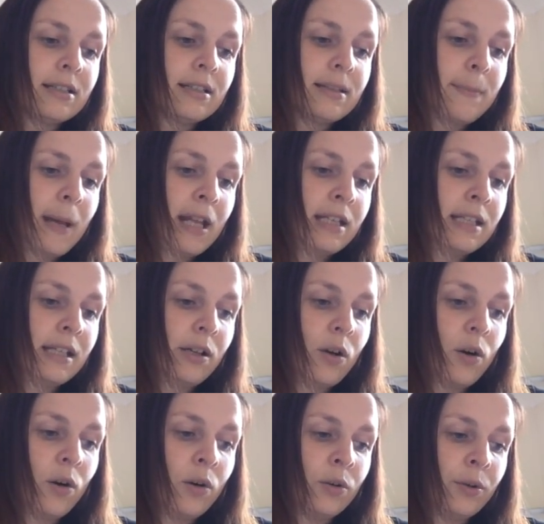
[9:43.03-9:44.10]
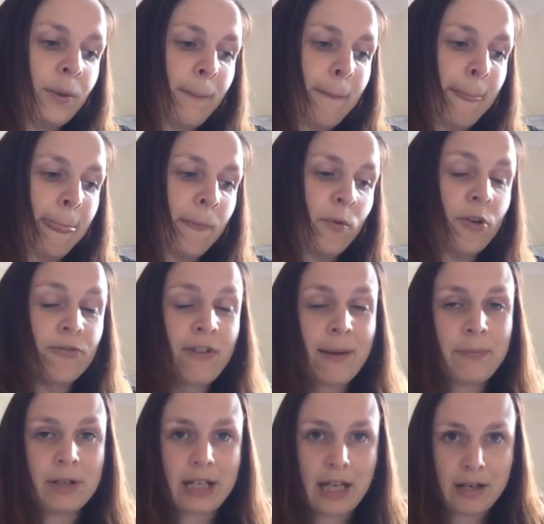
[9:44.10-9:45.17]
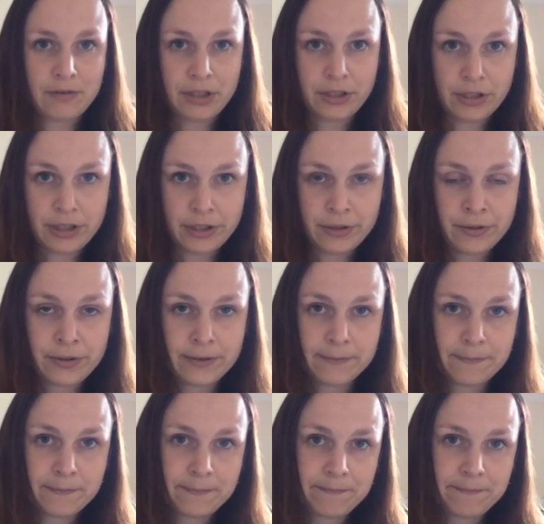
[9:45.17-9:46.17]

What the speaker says: Depending on what fabric count you use,